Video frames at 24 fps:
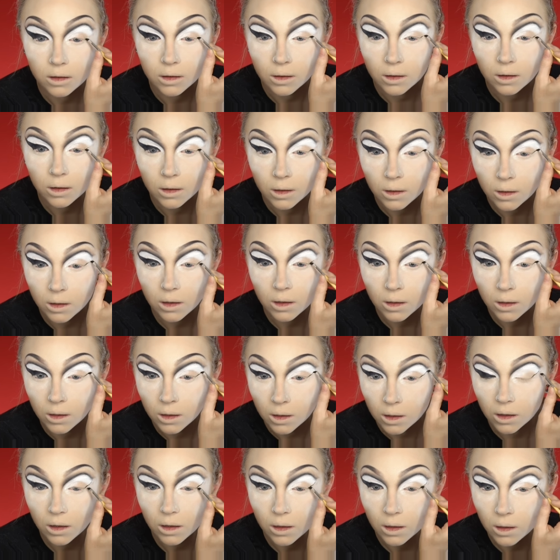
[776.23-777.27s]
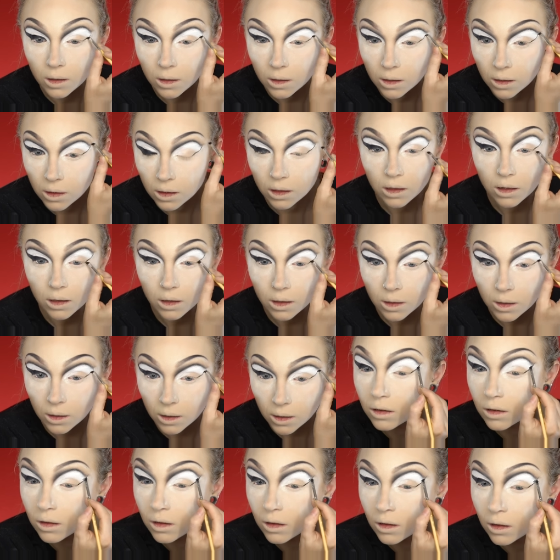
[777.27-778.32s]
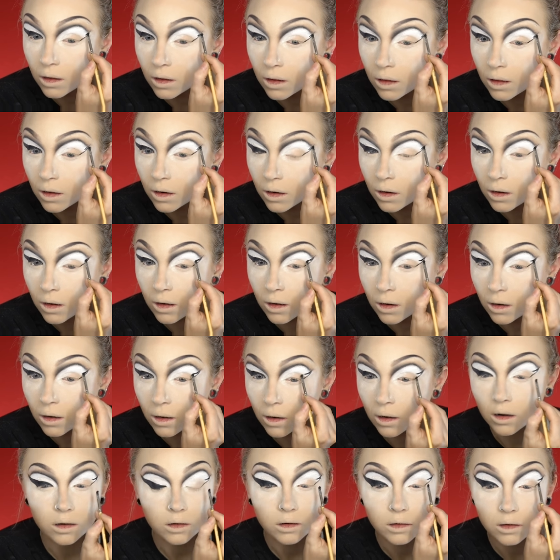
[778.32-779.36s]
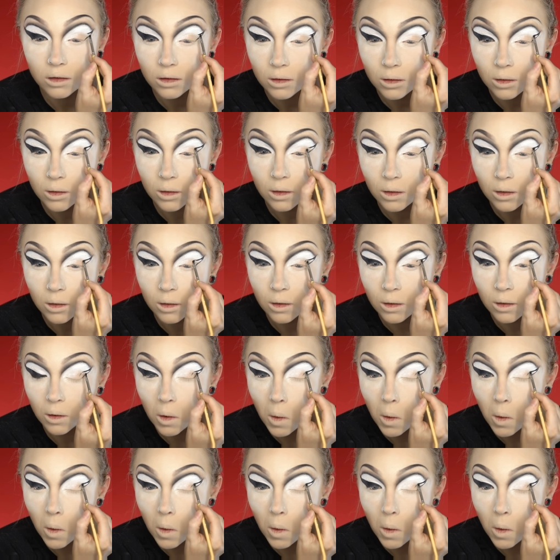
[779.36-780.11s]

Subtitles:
No one is speaking in this clip.